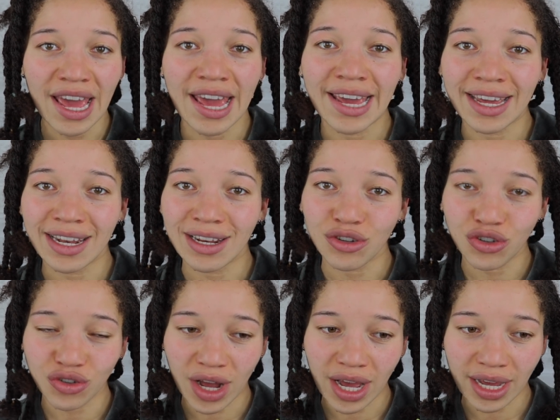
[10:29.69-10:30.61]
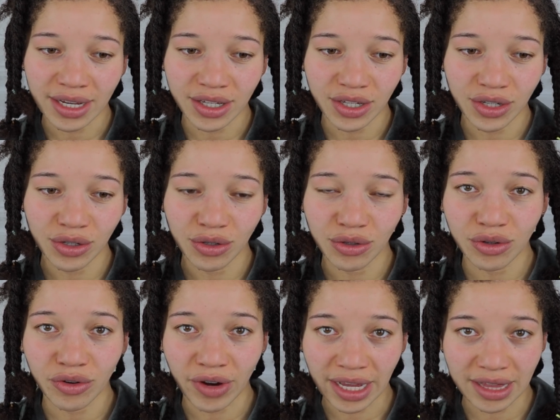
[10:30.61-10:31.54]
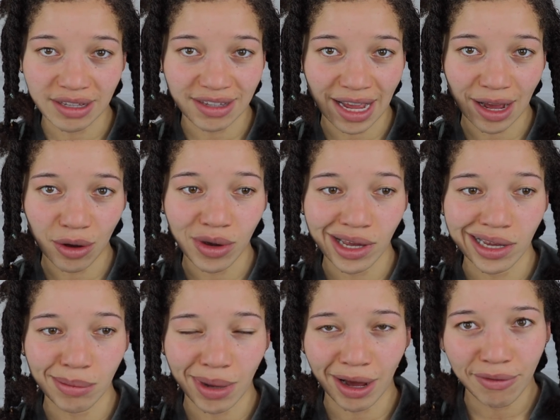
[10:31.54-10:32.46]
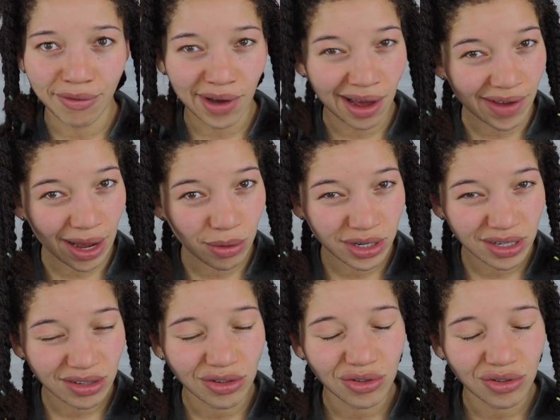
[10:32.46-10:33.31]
and try to crank this out in about 5 hours.